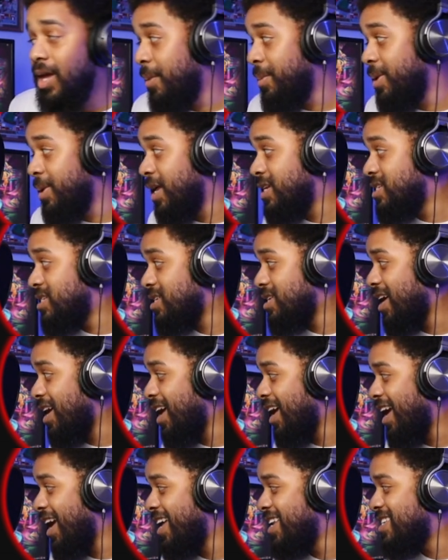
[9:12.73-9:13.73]
i mean it's
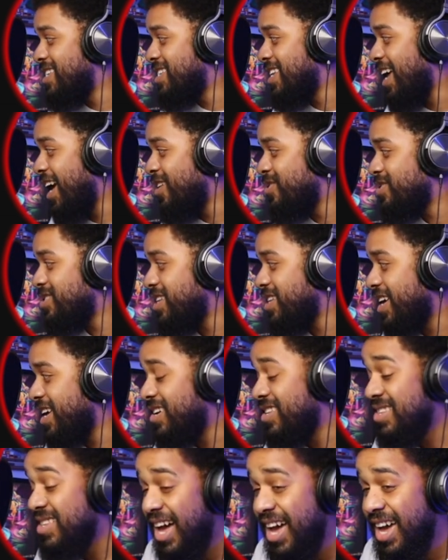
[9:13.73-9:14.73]
it sounds like
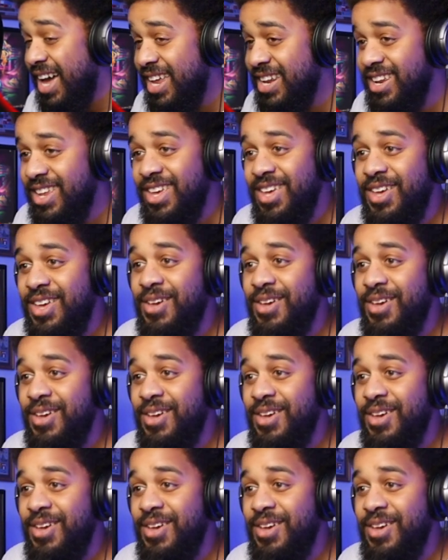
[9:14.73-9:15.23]
a lot